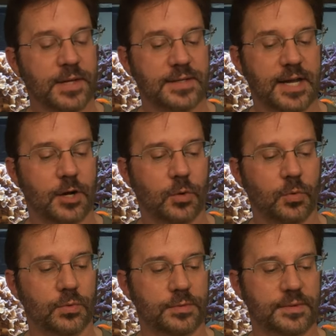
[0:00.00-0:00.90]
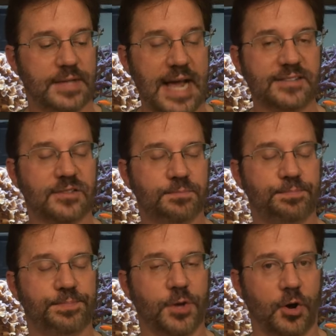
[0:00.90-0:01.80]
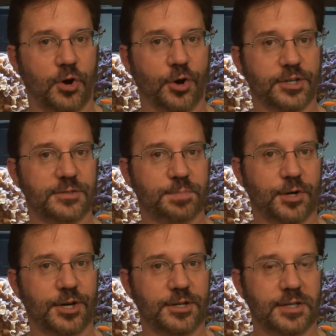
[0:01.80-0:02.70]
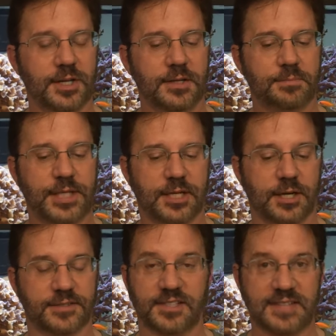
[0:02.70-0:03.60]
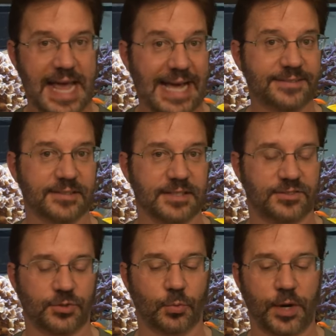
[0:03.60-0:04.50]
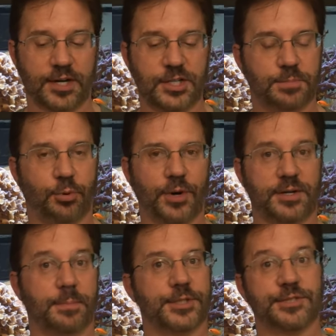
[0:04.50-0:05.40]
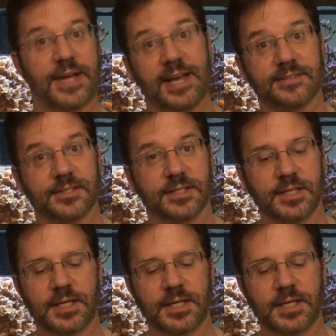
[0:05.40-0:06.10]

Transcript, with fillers: Now, that's the hardest part because it's acid, so where can you pour out a bunch of acid?